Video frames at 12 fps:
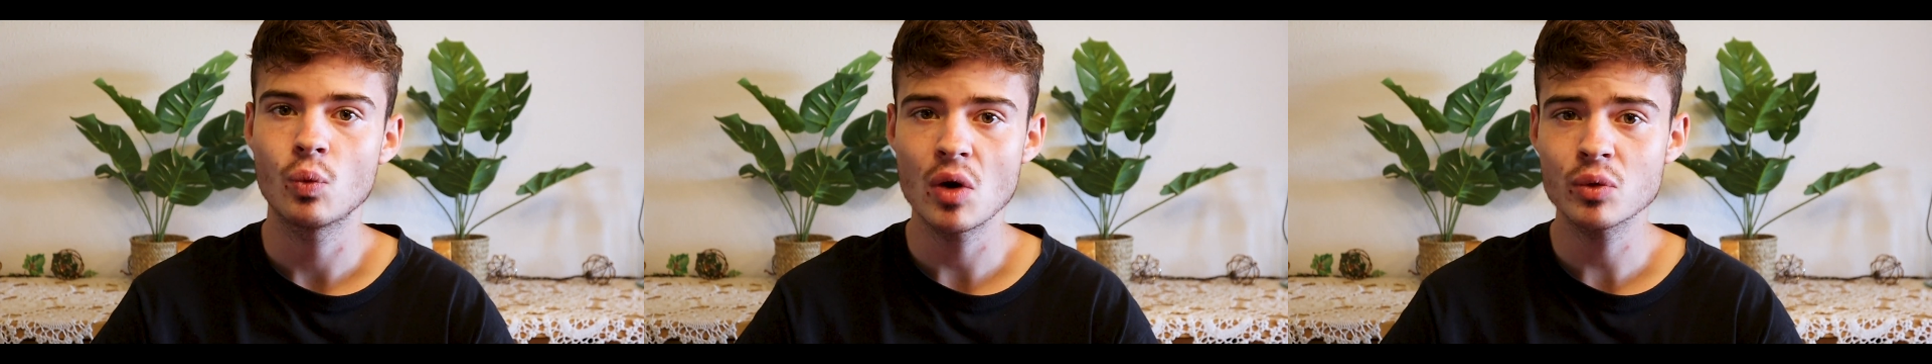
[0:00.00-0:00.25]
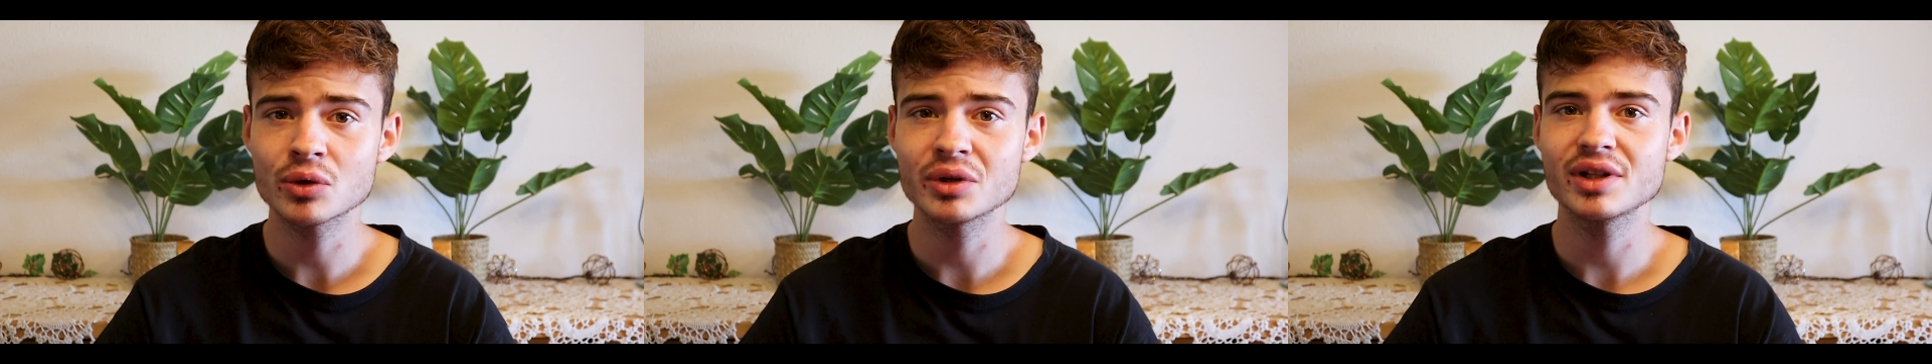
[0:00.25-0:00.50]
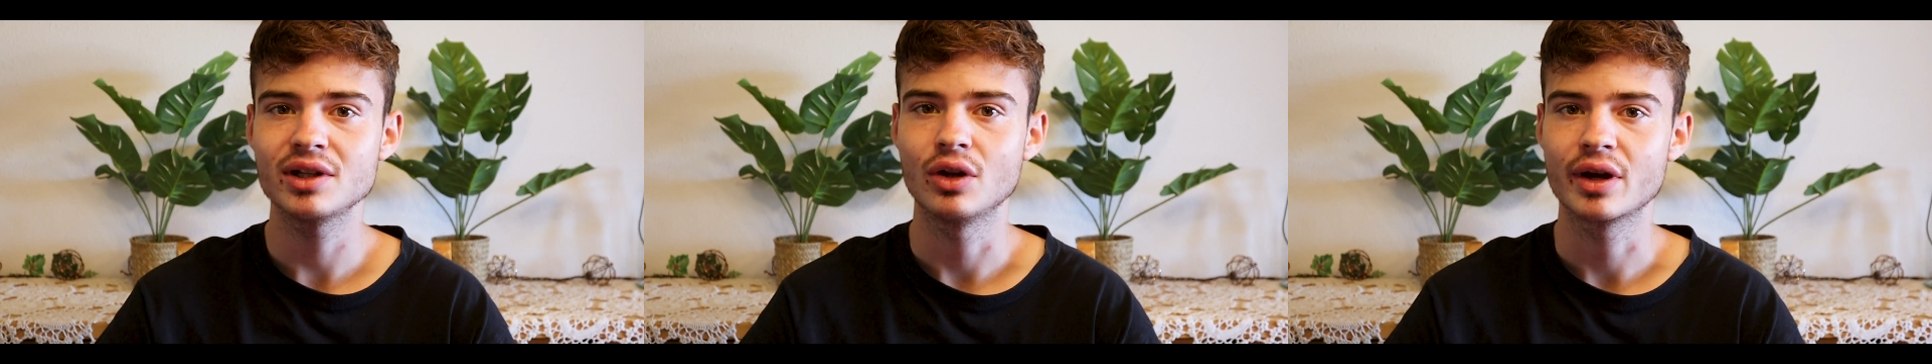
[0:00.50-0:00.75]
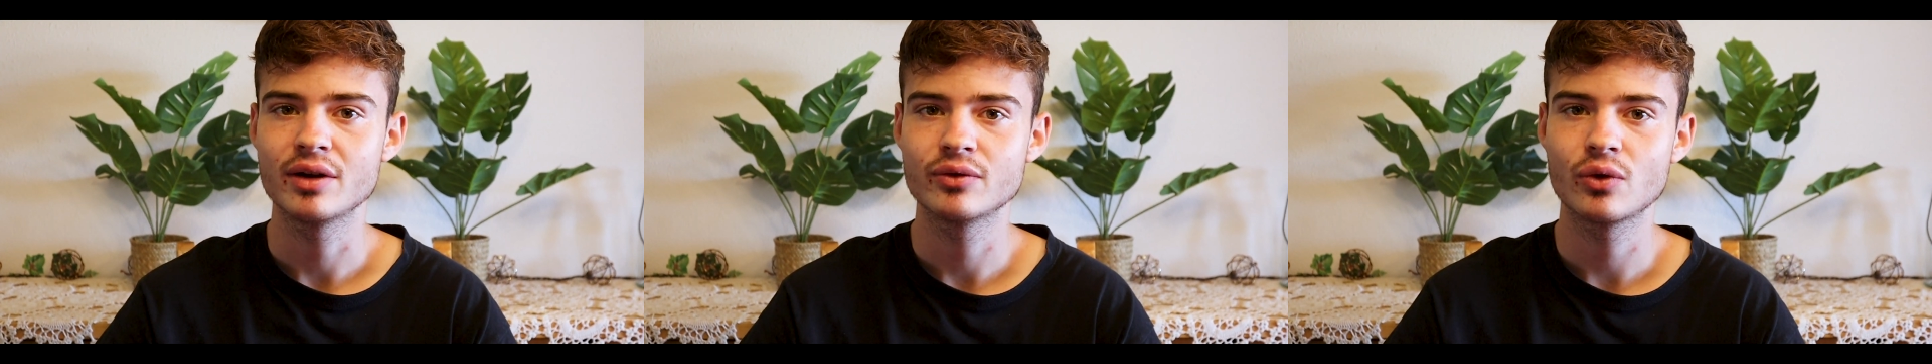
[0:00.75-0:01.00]
What we're really
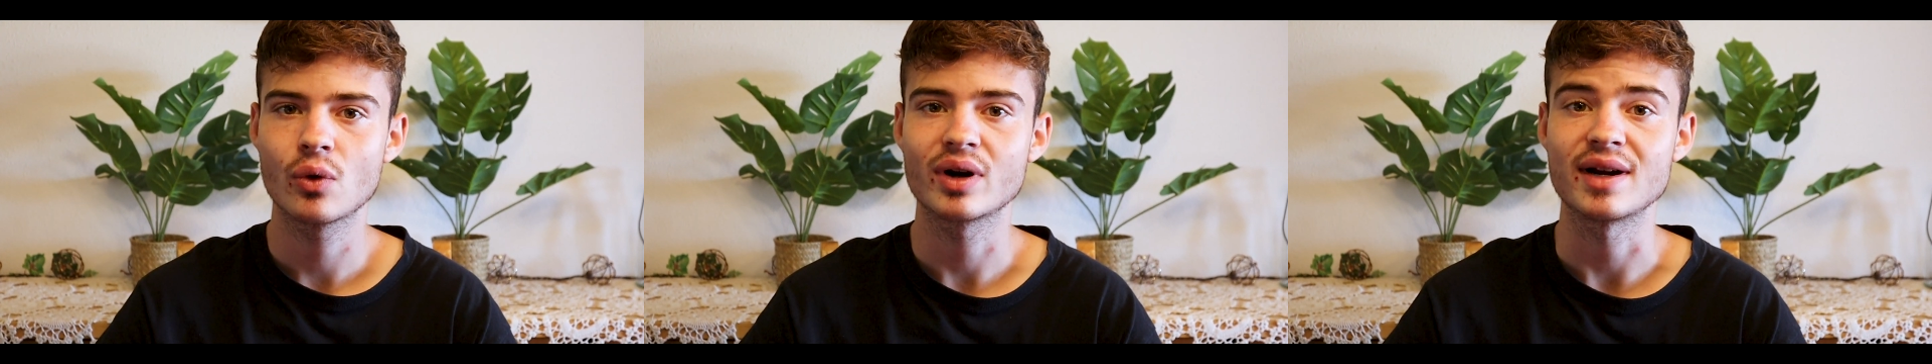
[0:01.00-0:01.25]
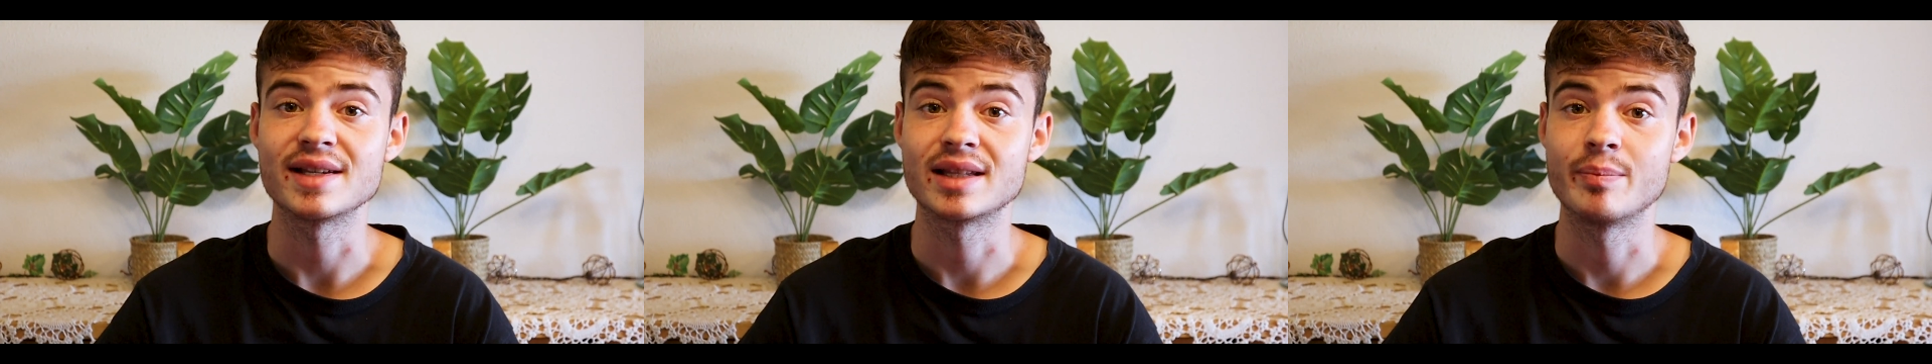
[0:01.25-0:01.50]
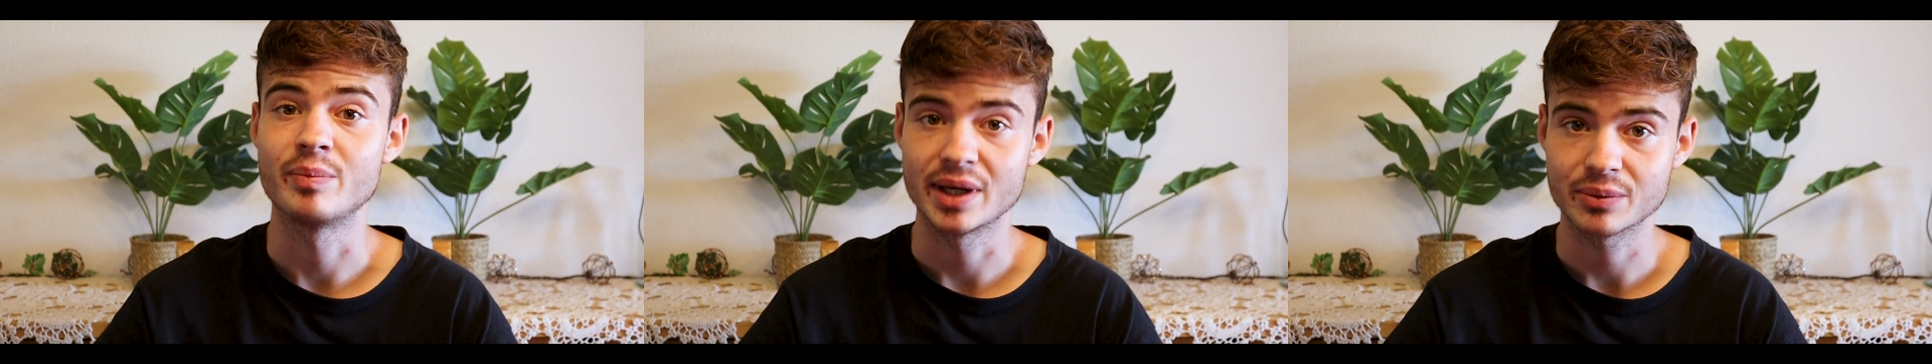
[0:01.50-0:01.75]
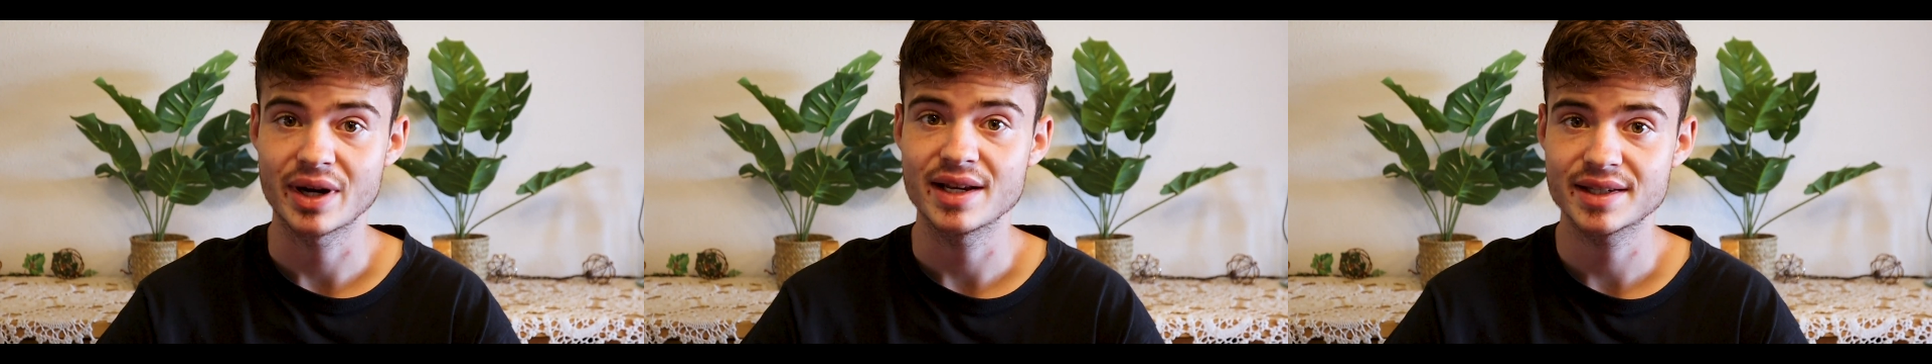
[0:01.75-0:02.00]
looking for is the
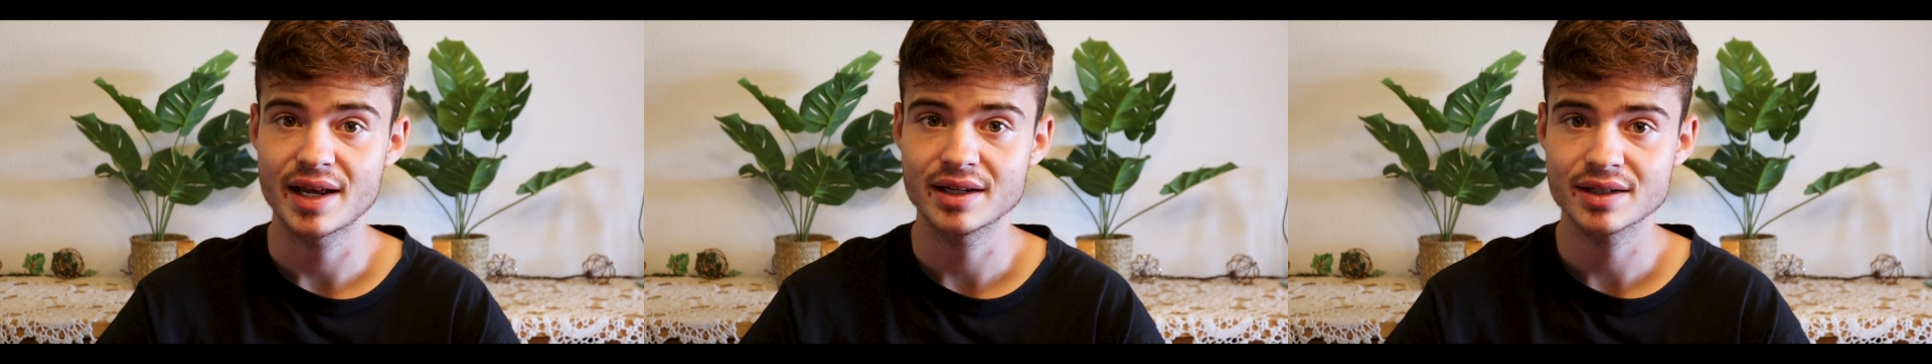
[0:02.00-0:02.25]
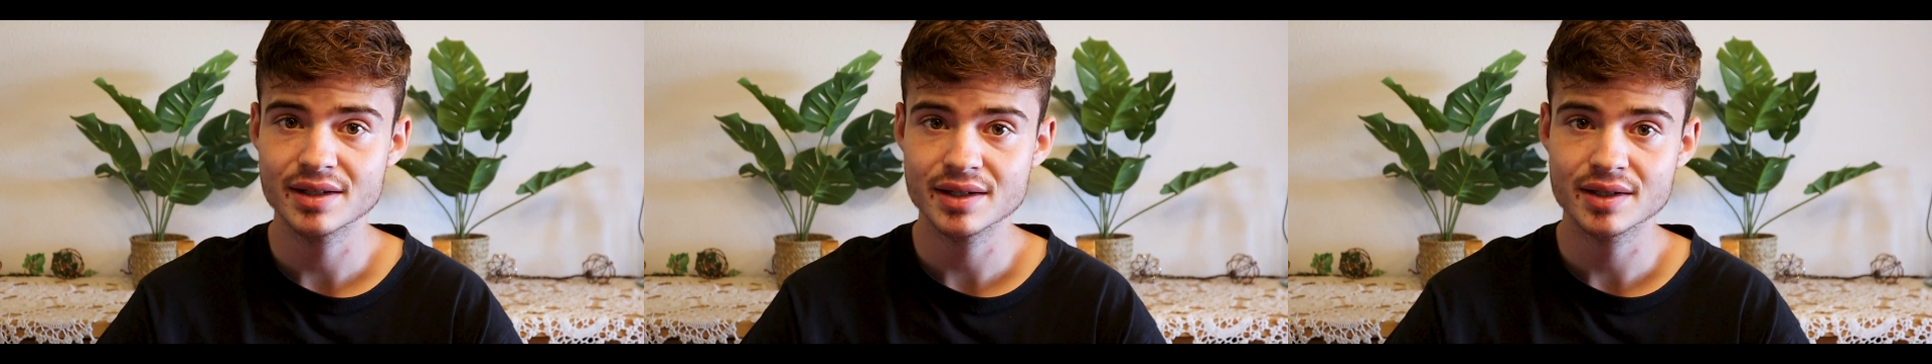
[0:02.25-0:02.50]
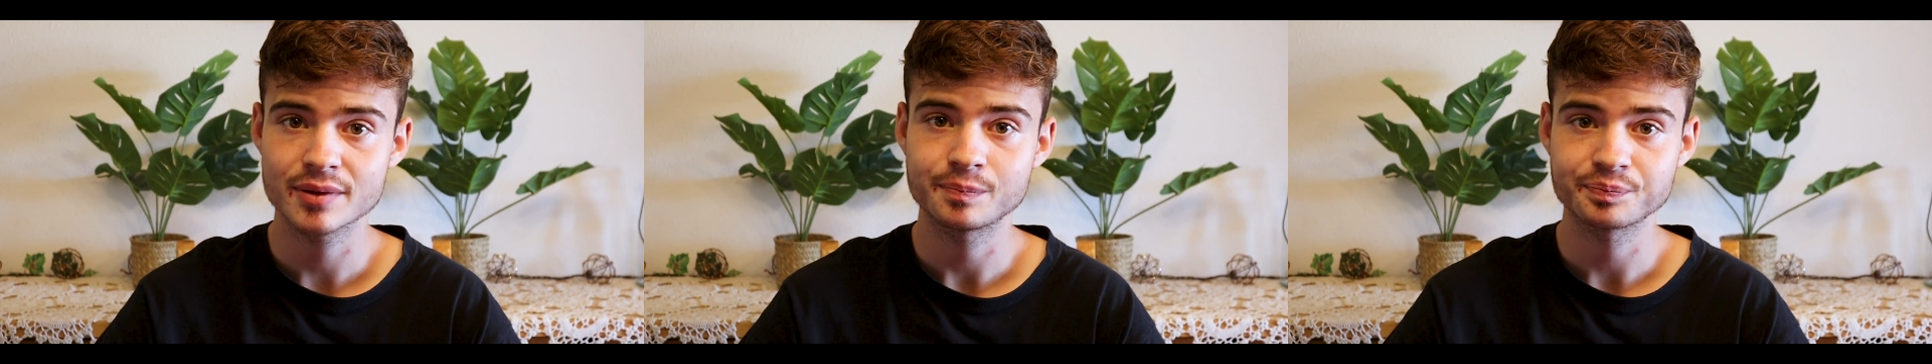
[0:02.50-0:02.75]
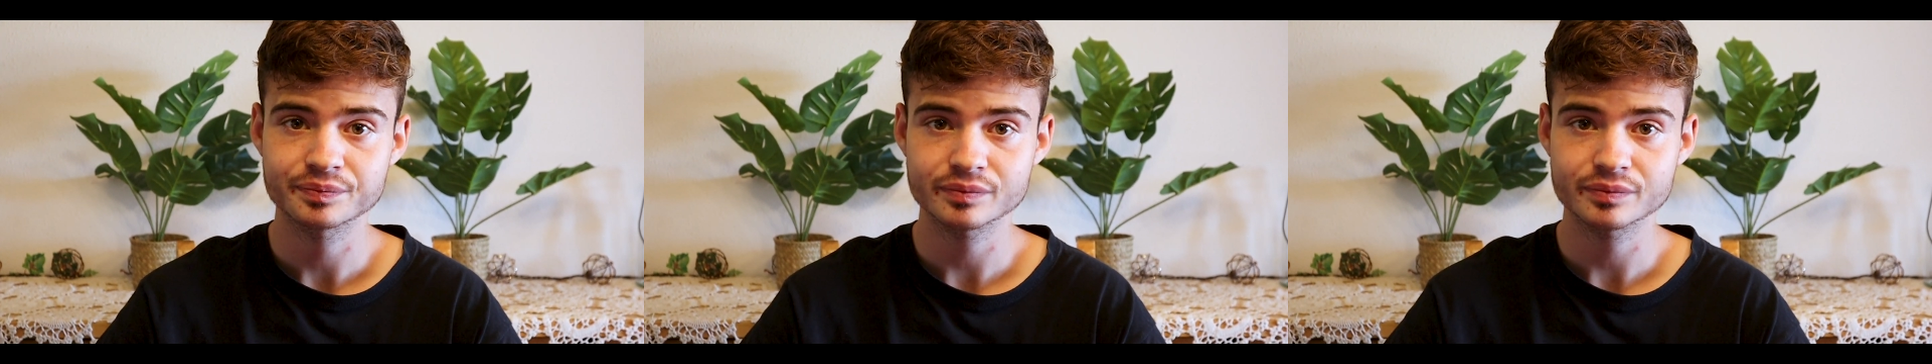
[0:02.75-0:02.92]
bitrate settings.